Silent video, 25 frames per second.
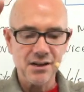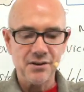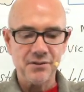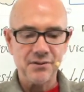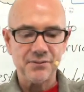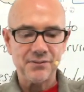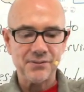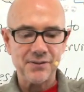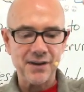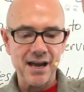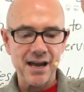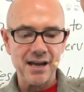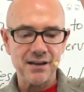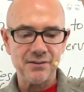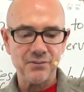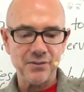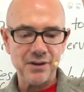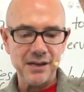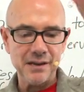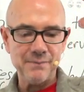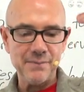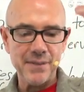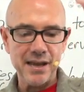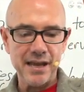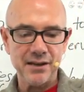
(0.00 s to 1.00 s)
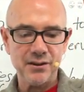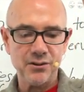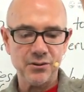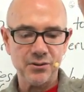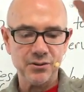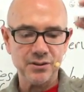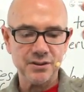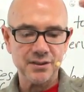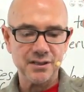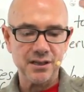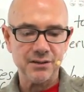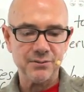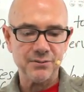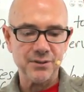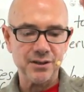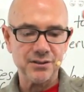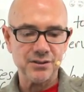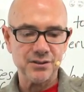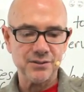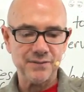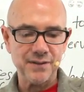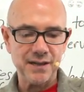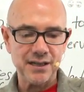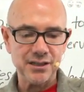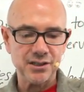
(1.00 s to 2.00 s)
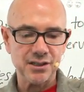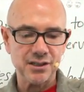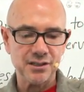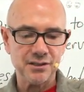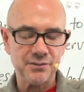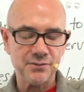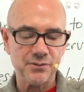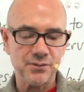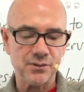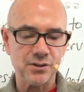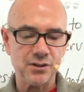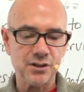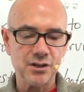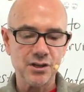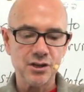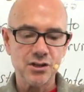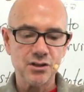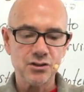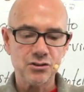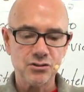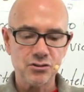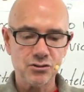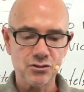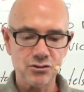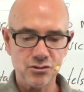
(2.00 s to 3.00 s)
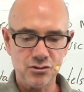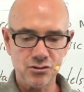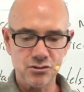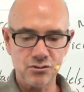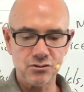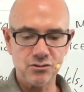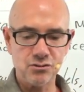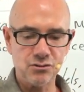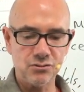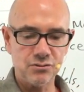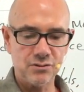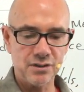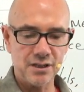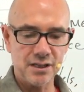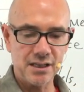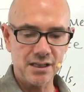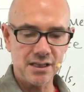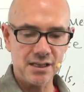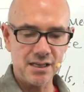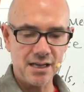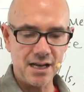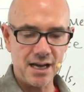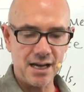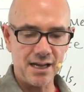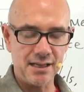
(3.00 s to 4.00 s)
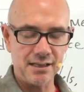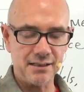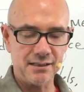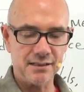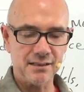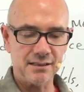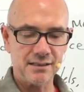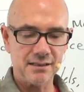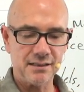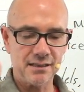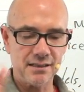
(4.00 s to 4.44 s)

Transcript: Fran, we made hotel reservations for two nights.